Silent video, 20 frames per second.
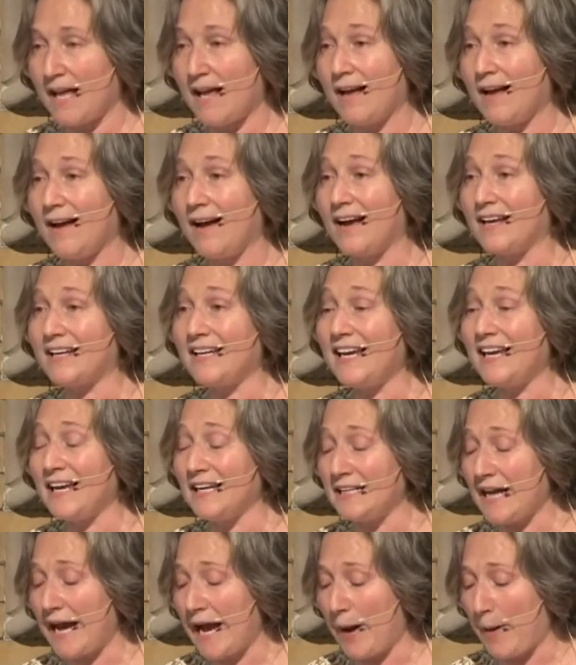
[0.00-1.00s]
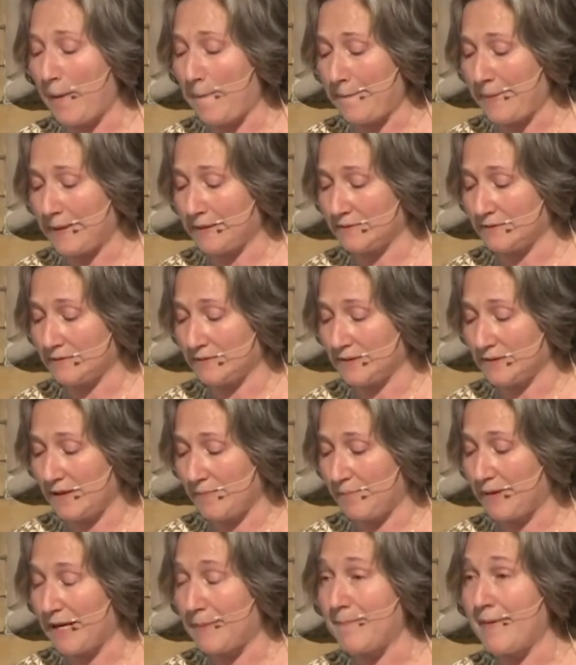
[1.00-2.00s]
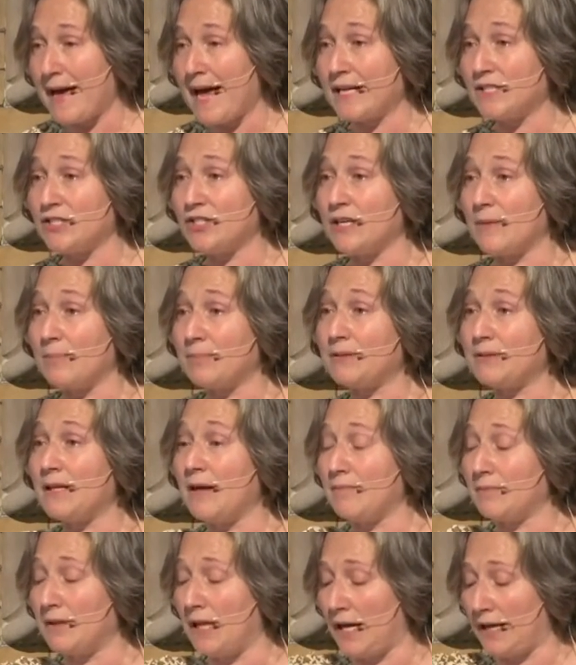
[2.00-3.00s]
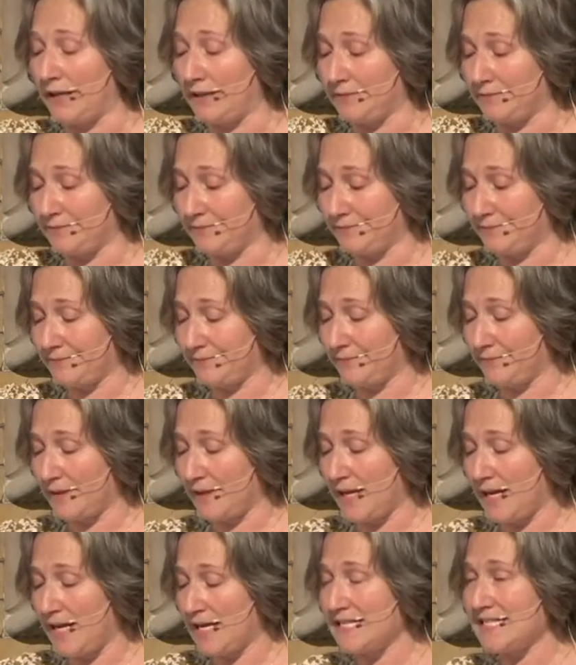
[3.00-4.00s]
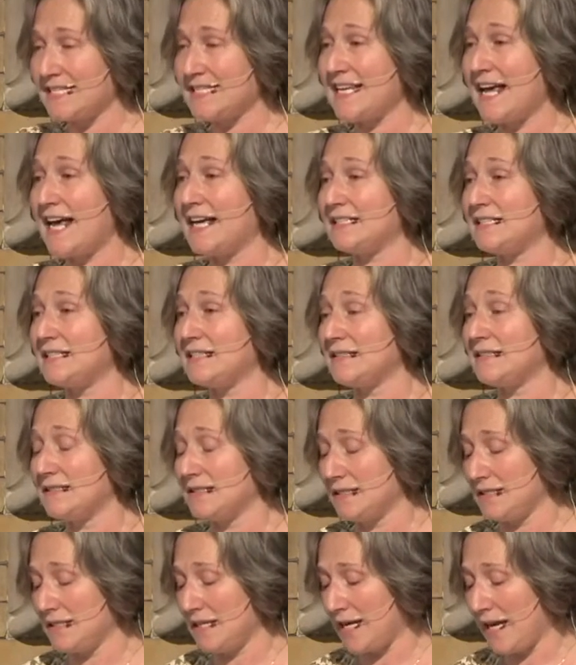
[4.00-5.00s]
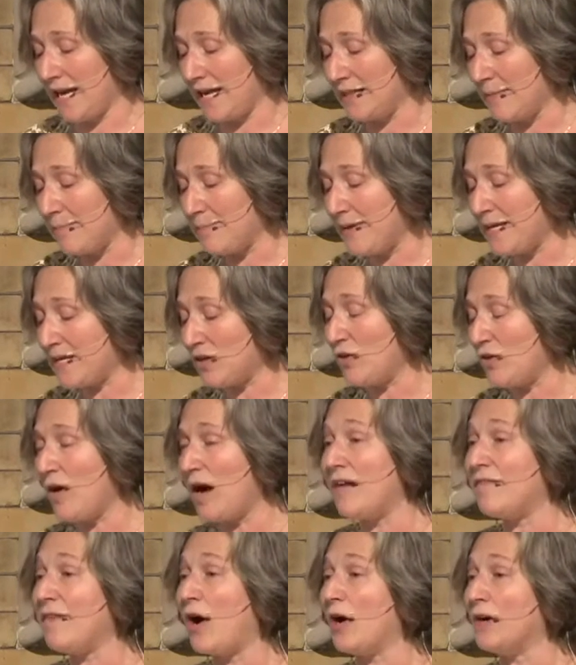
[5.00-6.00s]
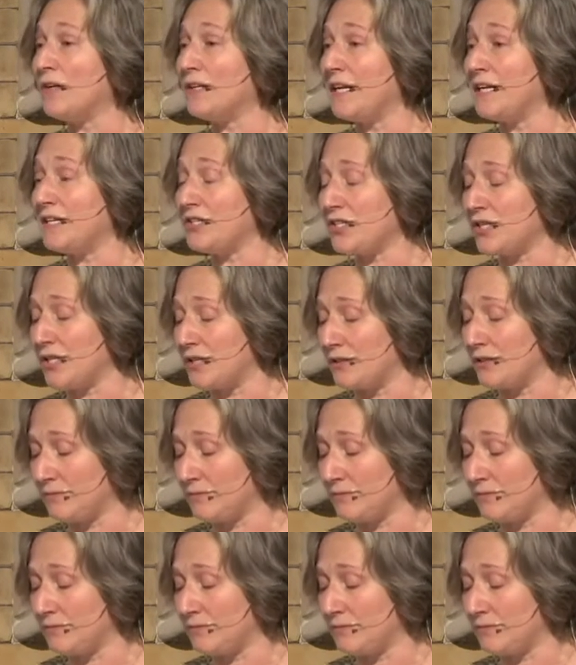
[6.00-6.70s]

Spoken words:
I can't help but imagine a plumb line set in the middle of our nation.